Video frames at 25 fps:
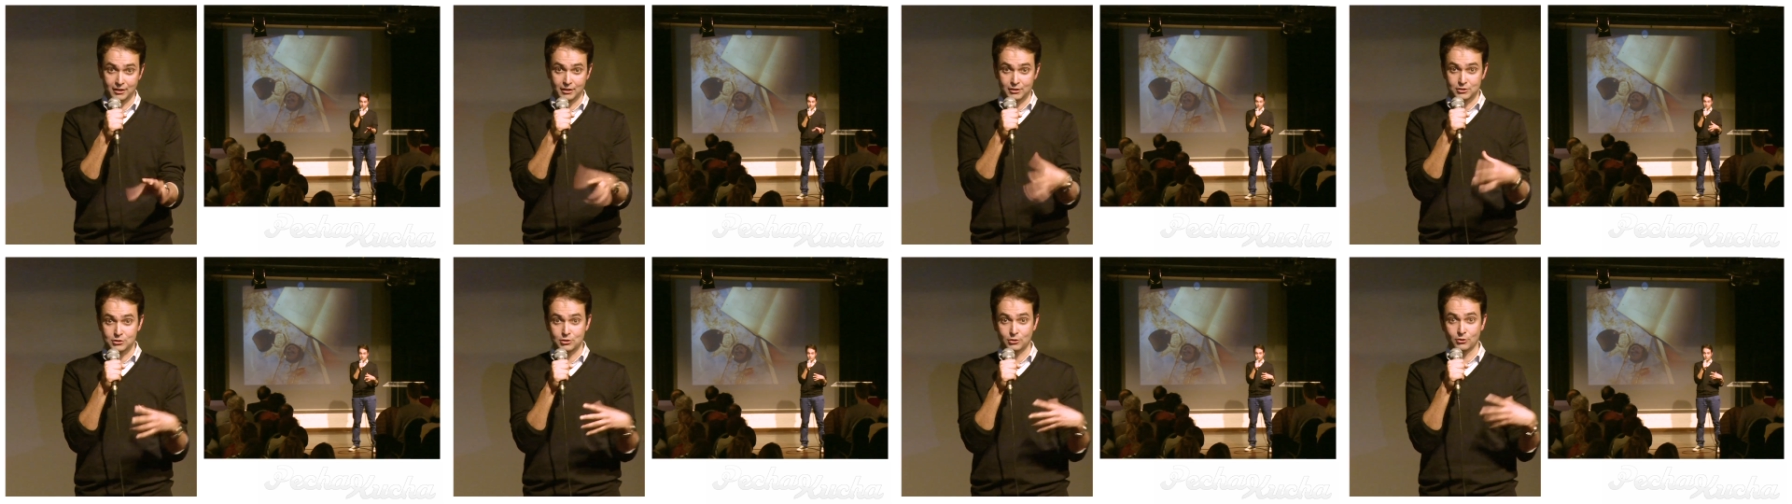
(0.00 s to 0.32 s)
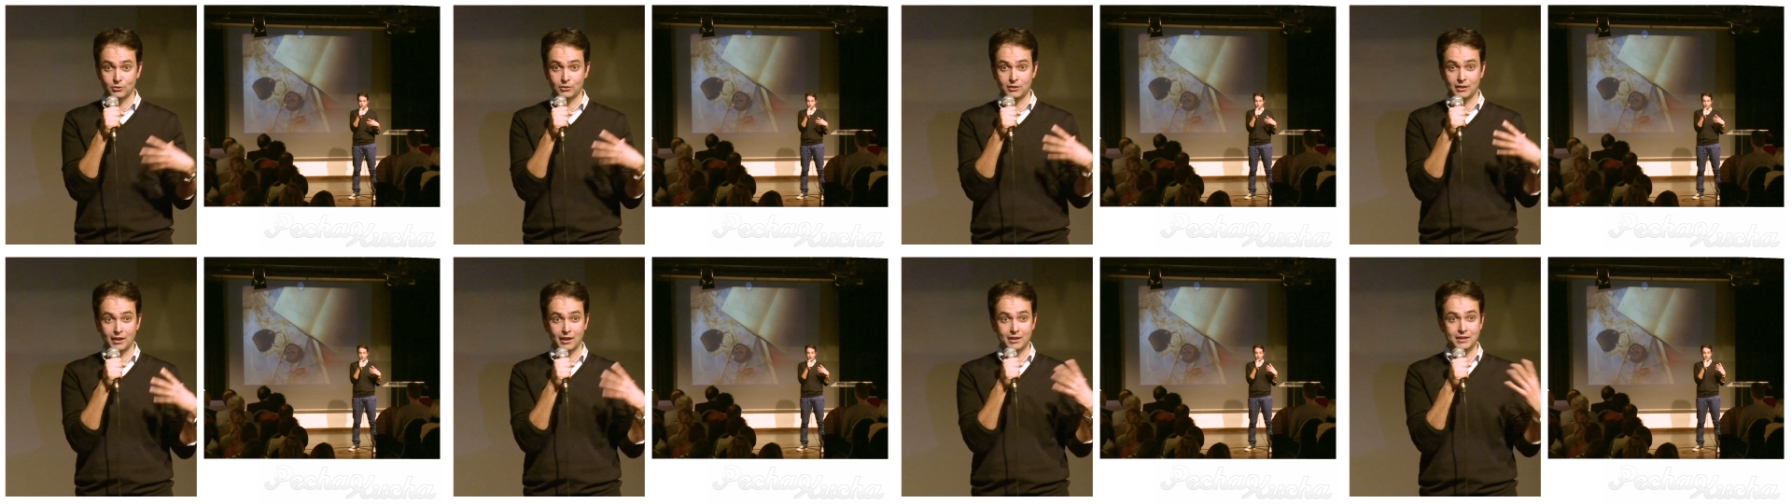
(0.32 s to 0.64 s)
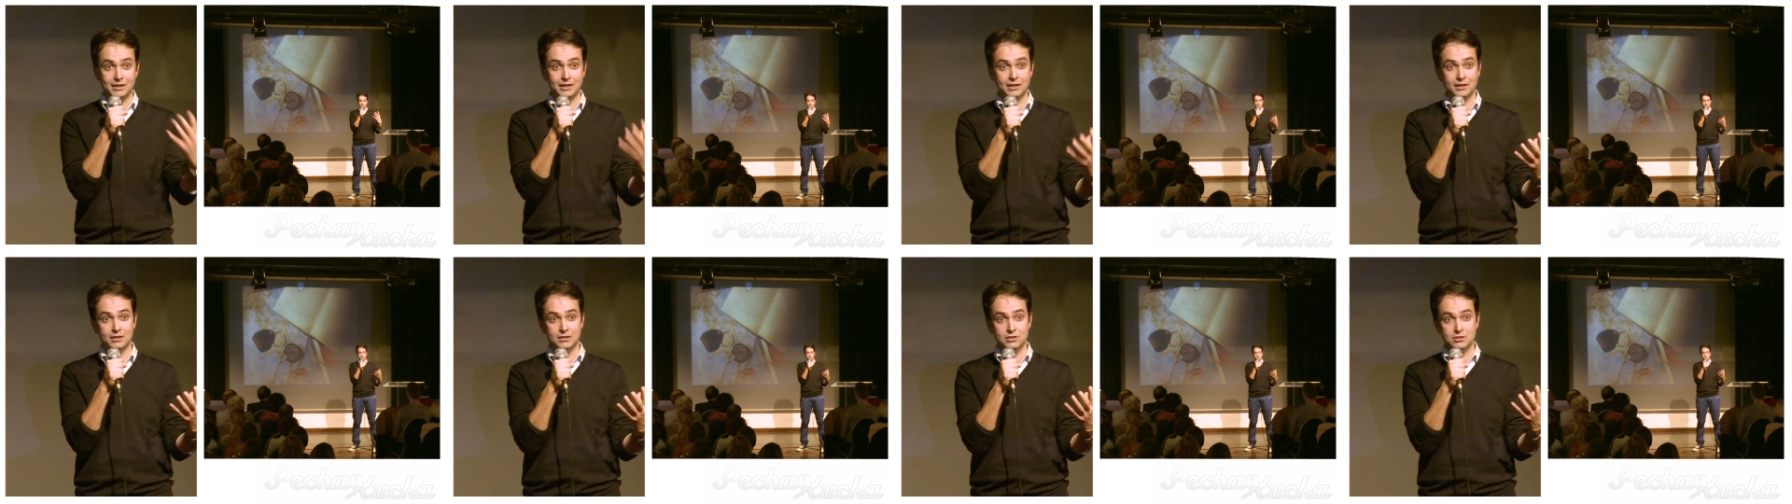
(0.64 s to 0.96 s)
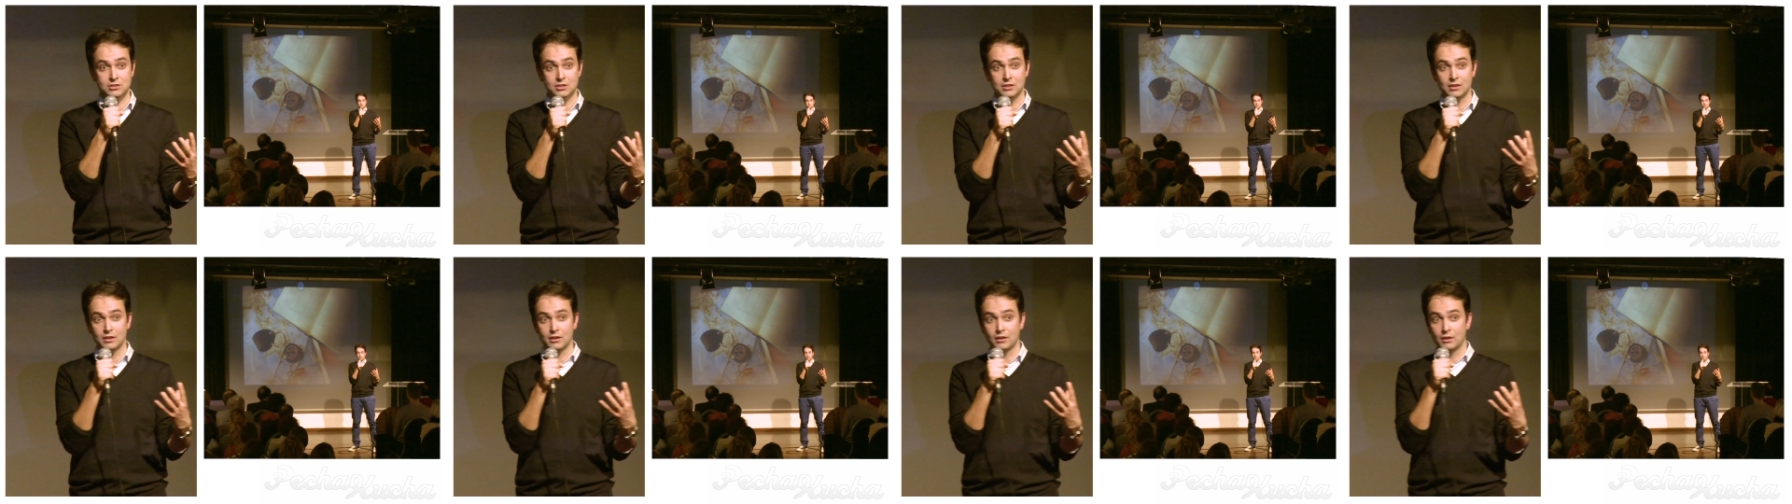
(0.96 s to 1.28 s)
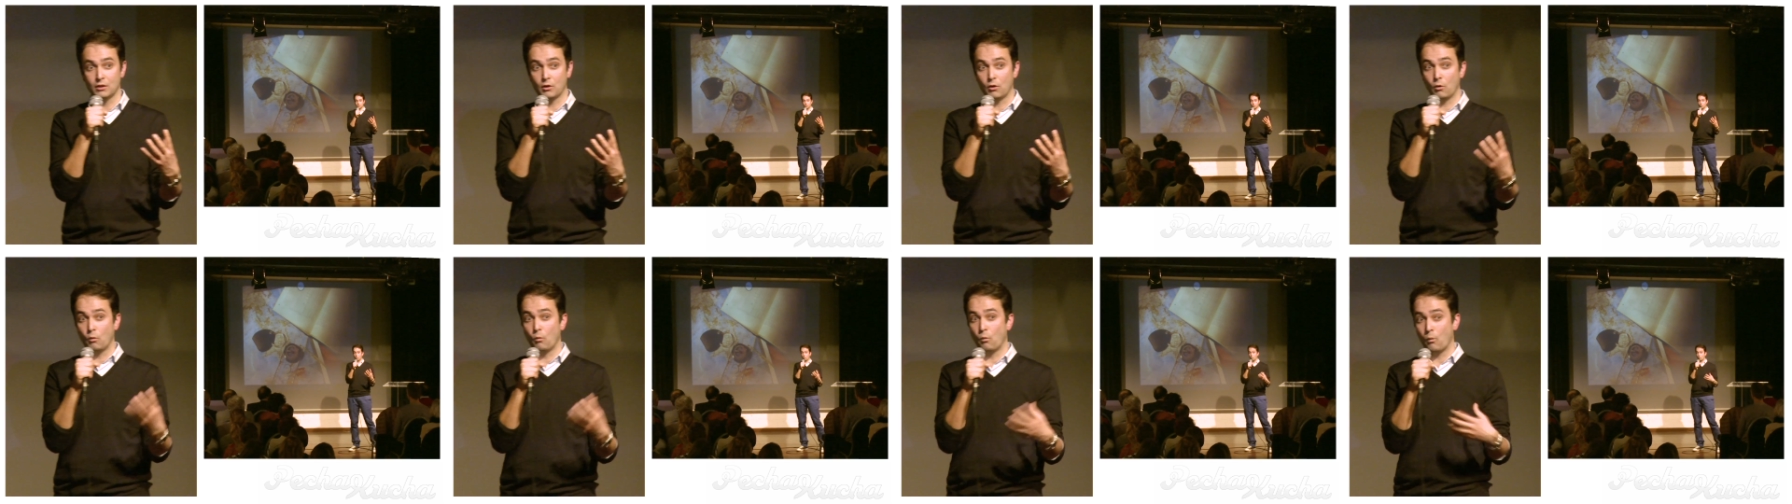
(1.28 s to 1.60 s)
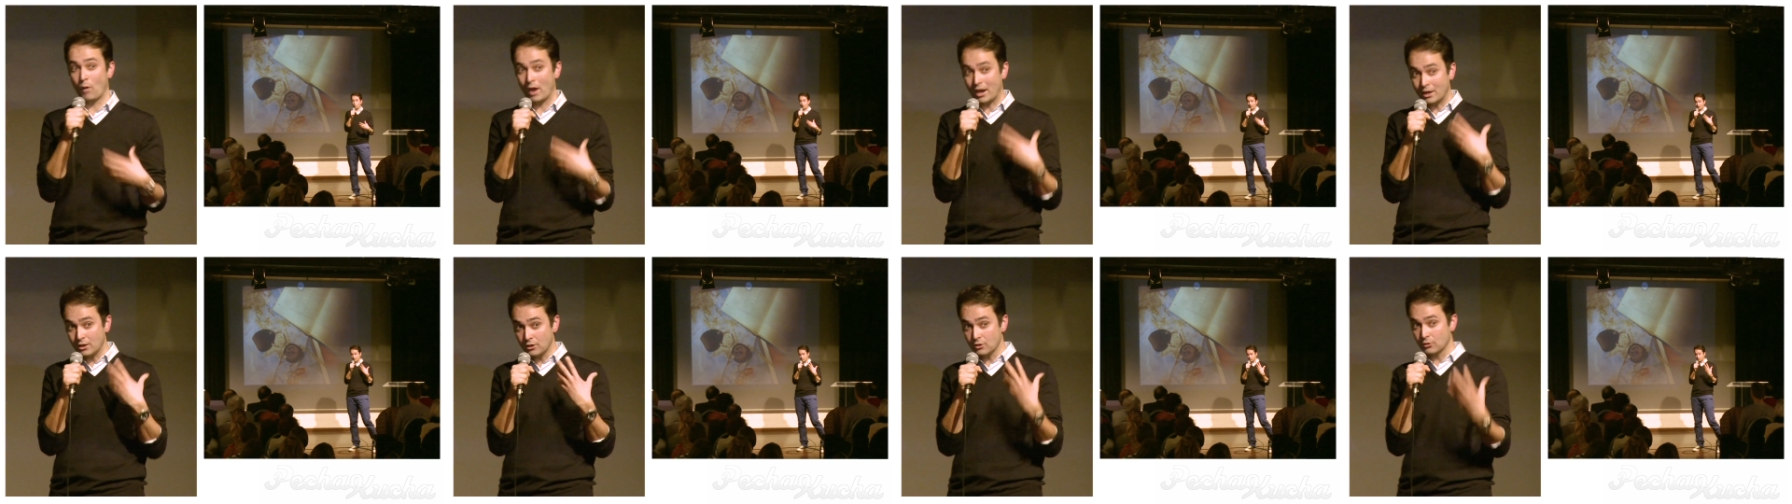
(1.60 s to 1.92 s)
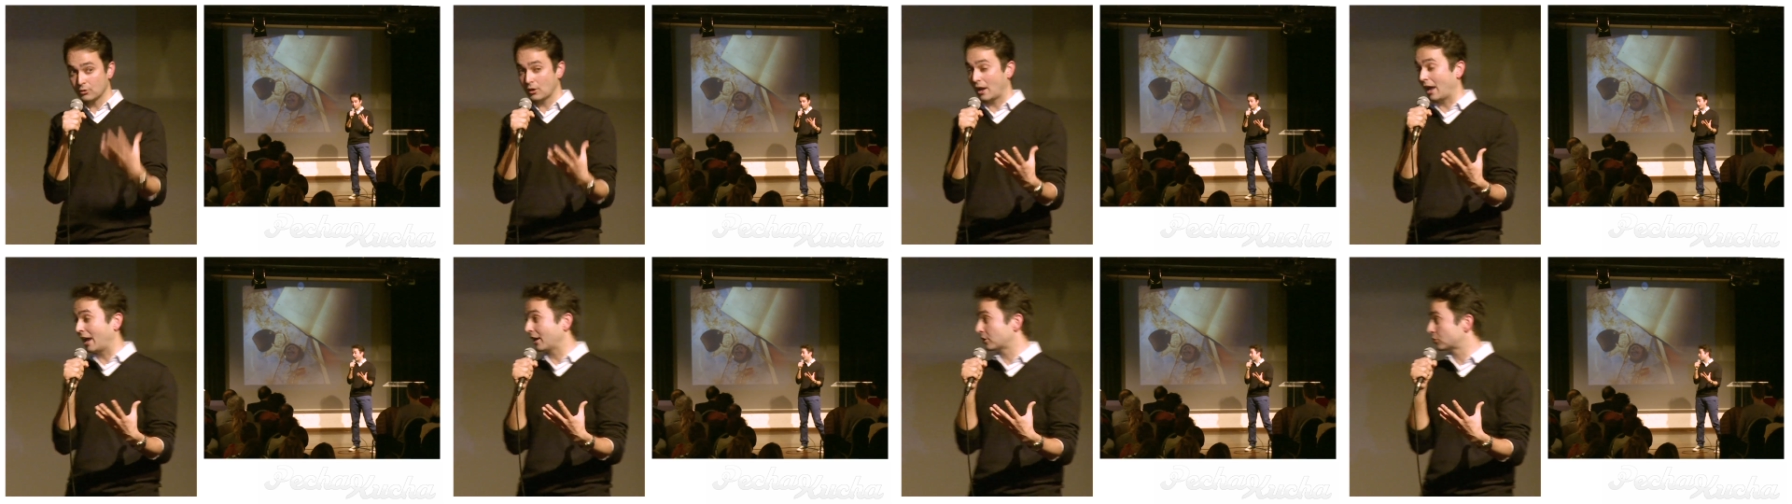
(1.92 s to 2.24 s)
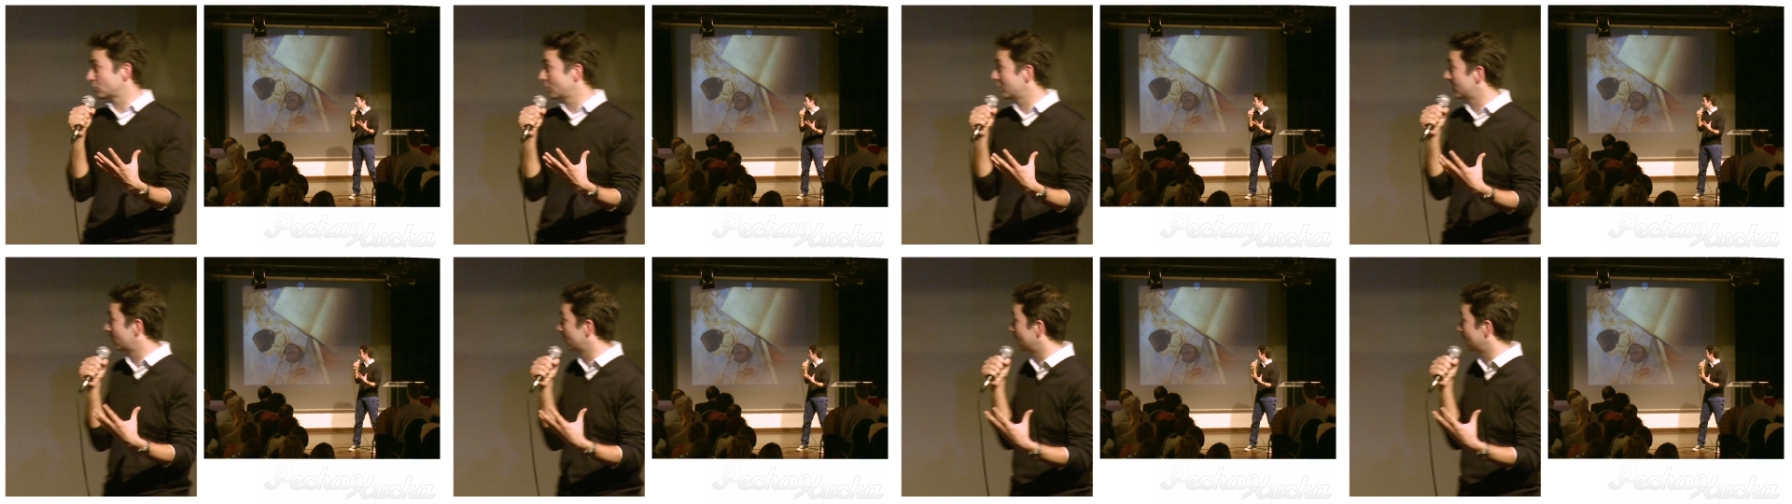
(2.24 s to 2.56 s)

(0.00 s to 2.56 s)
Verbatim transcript: So the idea is when you're actually